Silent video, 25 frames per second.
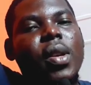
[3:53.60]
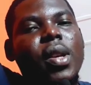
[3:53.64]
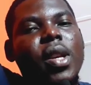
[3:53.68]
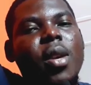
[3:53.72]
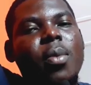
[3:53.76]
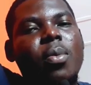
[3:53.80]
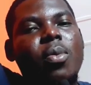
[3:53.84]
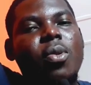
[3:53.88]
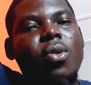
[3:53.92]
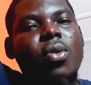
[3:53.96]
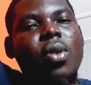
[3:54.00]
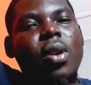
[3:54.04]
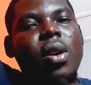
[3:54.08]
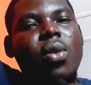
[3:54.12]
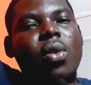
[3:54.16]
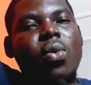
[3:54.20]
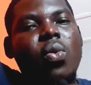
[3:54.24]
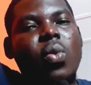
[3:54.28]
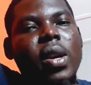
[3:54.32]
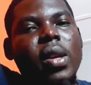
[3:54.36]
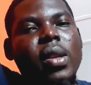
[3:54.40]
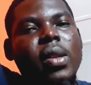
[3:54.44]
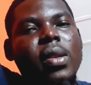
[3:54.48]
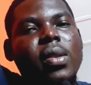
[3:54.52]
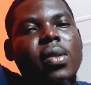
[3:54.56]
Deborah
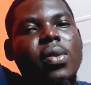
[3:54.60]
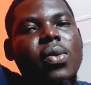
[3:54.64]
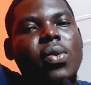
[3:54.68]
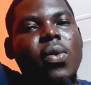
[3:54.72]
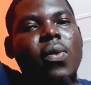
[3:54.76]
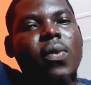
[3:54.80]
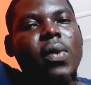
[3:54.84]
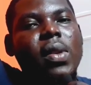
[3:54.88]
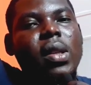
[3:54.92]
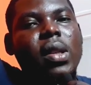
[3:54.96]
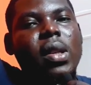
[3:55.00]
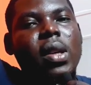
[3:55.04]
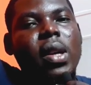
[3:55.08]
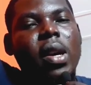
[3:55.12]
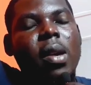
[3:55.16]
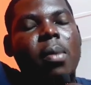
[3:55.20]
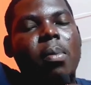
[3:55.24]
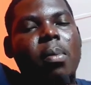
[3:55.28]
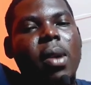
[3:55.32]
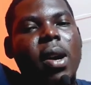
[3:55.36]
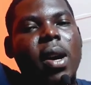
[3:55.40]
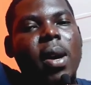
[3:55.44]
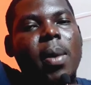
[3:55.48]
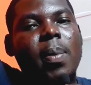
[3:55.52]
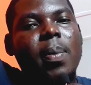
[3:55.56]
went to visit her
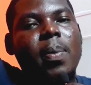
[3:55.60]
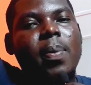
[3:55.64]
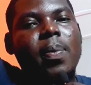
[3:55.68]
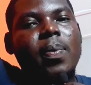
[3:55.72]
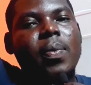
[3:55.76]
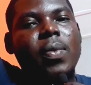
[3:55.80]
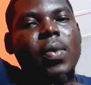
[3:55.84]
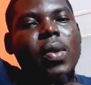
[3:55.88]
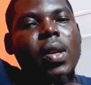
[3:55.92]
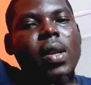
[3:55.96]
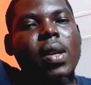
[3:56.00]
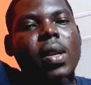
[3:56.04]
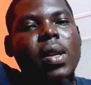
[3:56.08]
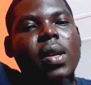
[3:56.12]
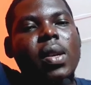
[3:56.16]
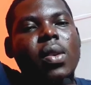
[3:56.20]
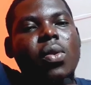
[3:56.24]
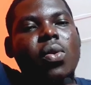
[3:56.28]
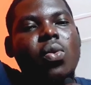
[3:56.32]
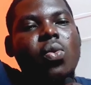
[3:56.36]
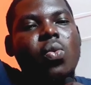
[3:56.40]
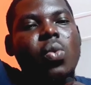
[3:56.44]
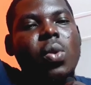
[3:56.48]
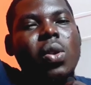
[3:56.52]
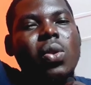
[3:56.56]
mom,
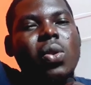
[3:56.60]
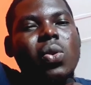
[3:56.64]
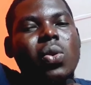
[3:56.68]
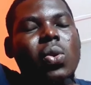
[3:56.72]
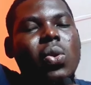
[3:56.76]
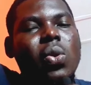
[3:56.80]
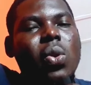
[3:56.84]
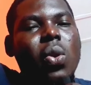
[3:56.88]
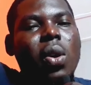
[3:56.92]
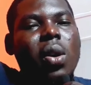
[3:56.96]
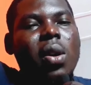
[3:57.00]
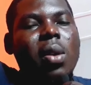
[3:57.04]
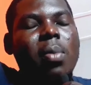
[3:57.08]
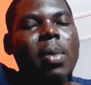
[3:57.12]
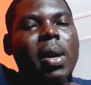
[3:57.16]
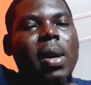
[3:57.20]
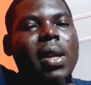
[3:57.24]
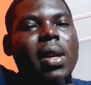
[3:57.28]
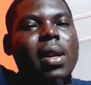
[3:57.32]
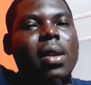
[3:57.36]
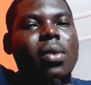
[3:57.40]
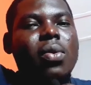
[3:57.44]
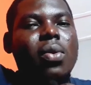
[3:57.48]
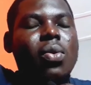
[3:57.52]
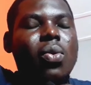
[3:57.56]
we used to talk.
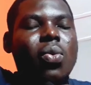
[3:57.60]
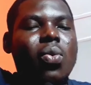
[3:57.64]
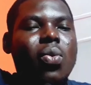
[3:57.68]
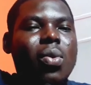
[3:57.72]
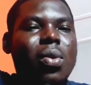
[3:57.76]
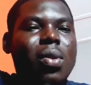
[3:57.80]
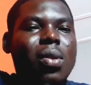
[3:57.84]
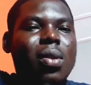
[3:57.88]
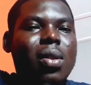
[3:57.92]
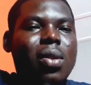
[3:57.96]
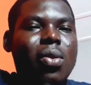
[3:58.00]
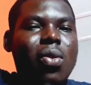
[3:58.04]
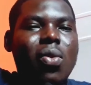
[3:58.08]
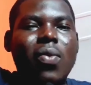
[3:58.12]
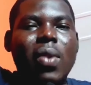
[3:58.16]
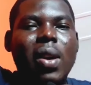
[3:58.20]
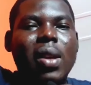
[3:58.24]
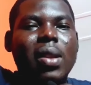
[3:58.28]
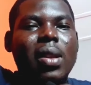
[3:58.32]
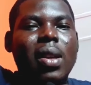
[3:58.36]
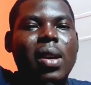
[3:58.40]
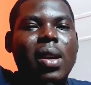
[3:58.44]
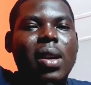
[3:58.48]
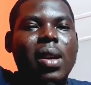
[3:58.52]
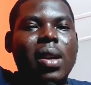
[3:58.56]
But then
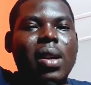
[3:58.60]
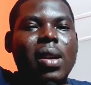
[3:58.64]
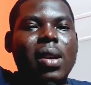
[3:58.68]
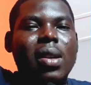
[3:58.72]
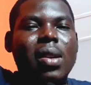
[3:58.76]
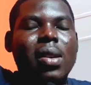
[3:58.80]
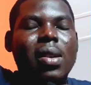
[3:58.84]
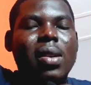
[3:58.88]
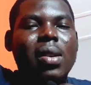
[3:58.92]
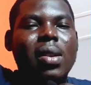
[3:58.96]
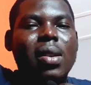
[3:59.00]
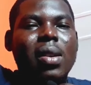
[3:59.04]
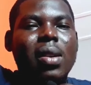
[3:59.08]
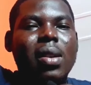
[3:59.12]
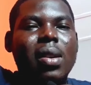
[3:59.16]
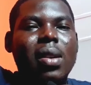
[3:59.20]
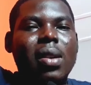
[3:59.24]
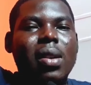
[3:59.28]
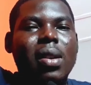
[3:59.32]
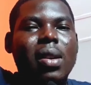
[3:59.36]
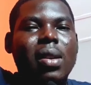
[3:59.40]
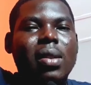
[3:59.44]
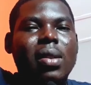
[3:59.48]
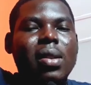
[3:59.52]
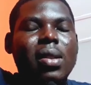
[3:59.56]
over there,
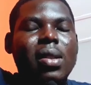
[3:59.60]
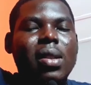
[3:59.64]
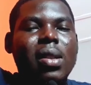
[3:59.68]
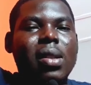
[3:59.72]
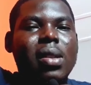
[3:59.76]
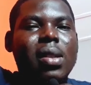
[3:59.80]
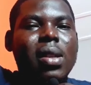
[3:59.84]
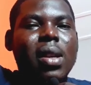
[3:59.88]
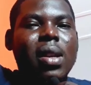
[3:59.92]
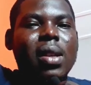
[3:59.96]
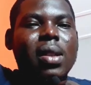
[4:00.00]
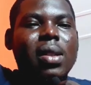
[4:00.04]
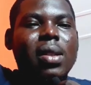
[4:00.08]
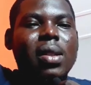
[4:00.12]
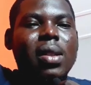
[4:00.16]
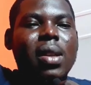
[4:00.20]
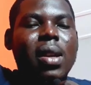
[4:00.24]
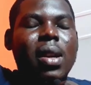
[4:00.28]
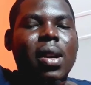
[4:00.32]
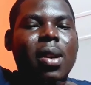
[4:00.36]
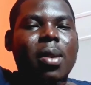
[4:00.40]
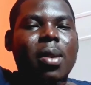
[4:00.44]
I think she said